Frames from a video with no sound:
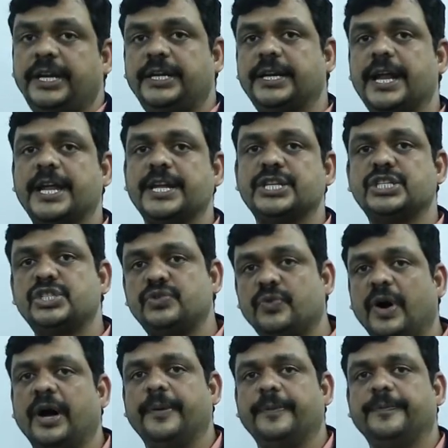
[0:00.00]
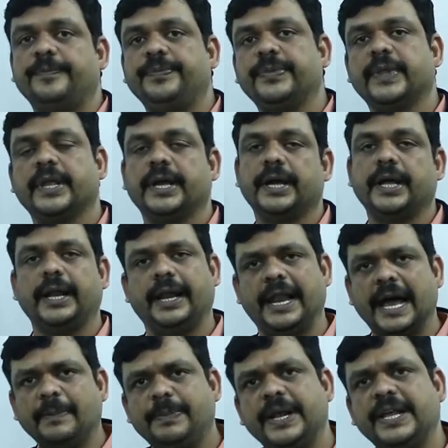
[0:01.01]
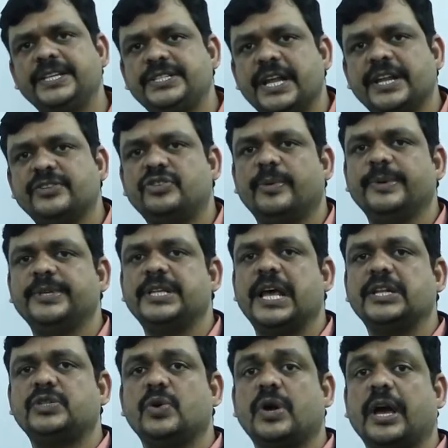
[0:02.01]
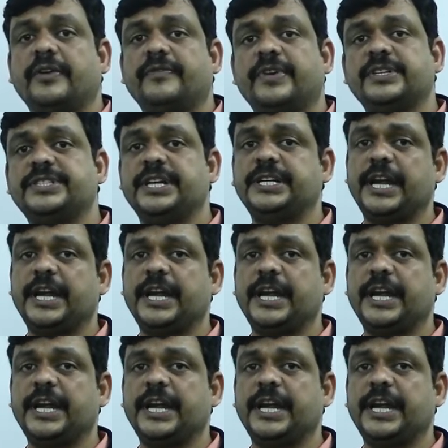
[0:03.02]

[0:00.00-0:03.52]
transform. Laplace transform is also converts the